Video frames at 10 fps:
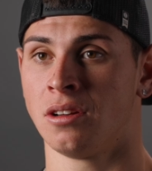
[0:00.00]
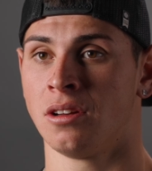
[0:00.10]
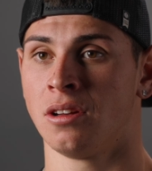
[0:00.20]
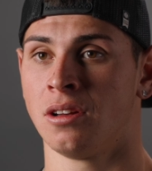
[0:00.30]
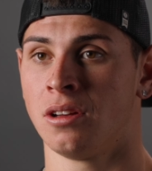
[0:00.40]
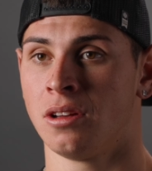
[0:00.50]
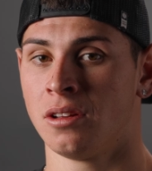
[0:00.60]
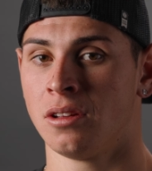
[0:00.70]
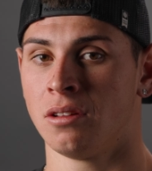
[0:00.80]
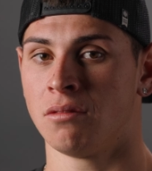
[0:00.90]

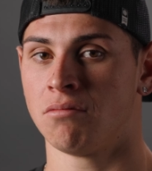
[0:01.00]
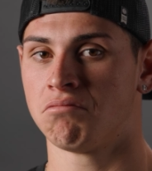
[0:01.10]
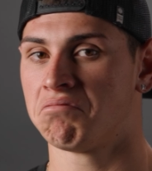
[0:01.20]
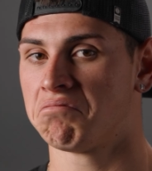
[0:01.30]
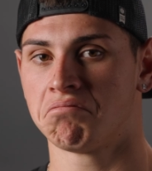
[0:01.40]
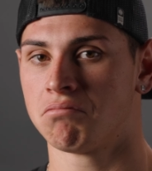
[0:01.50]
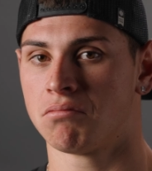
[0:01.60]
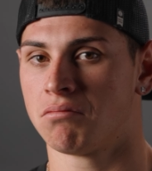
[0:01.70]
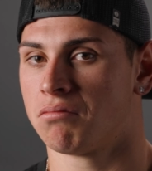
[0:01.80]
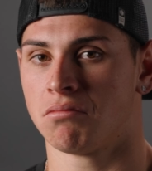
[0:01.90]

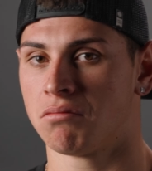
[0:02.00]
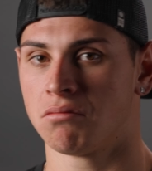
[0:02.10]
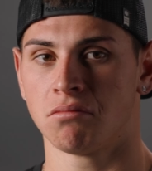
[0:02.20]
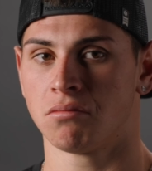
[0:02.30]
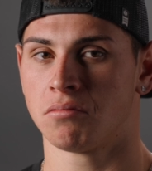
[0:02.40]
No one is speaking in this clip.